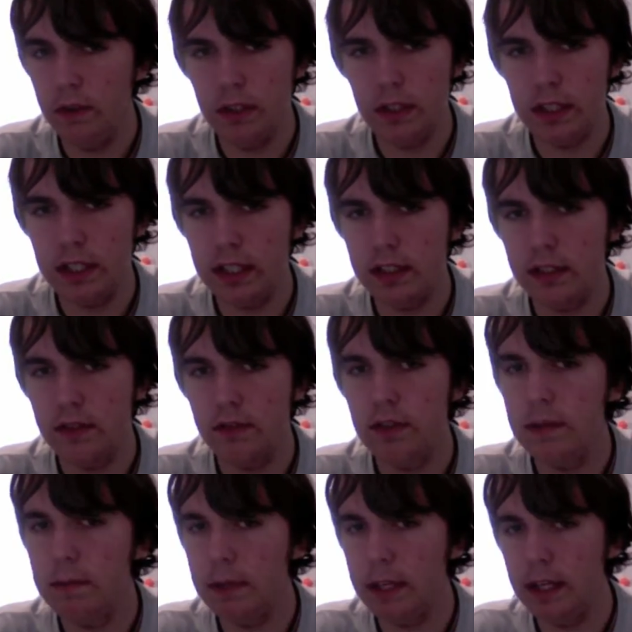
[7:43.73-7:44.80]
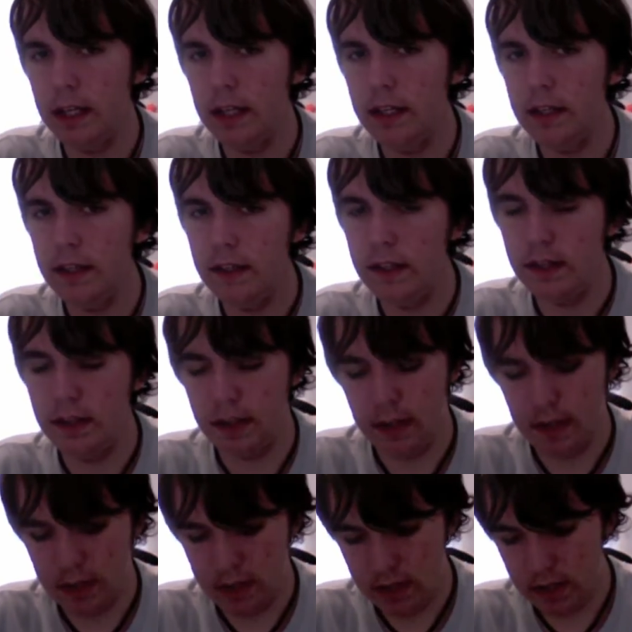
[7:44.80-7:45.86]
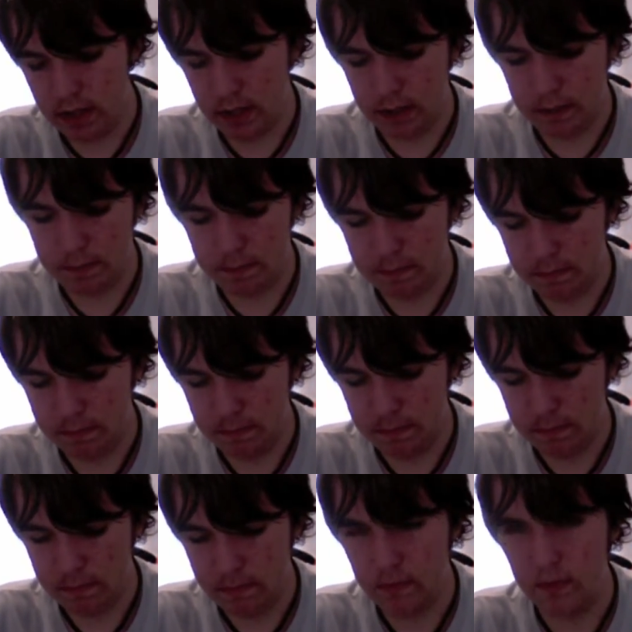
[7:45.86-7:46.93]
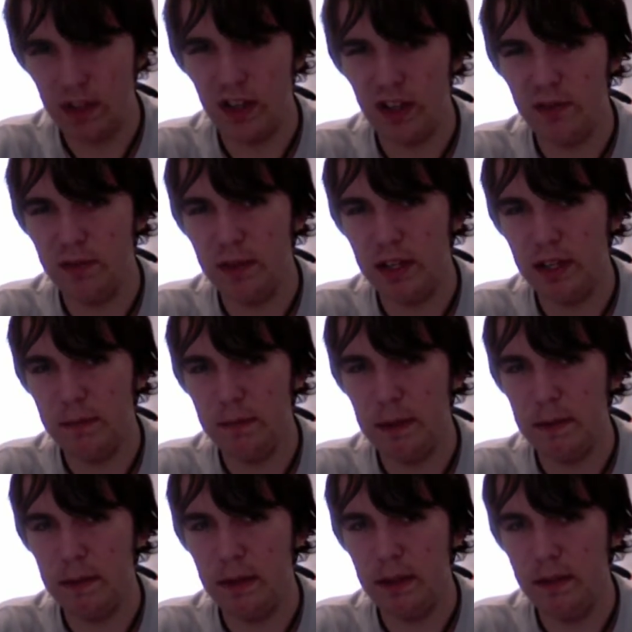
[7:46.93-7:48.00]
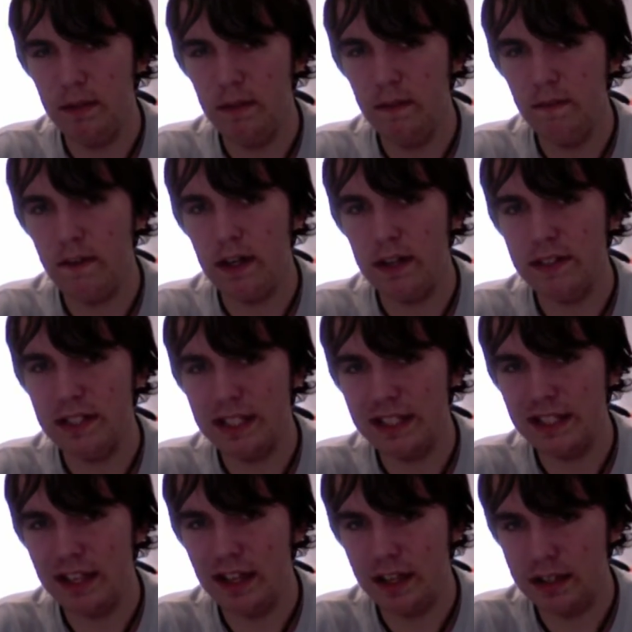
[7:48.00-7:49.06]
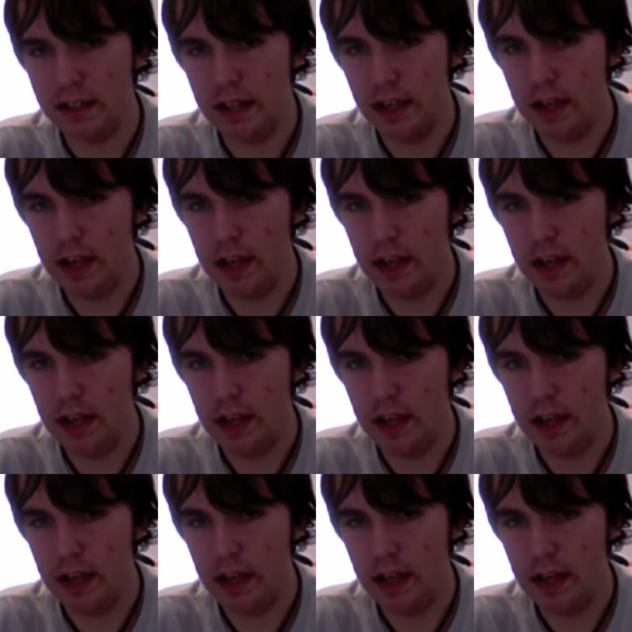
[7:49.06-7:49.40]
It's extremely nice. Well, not a week, maybe 5-6 days.